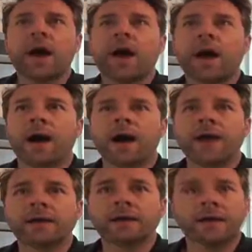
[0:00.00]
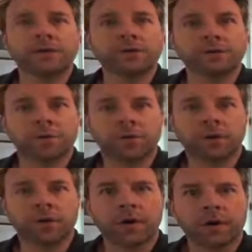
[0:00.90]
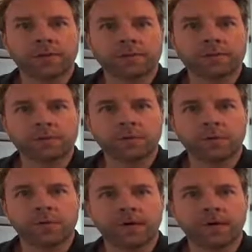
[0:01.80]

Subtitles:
I got a tour of the school,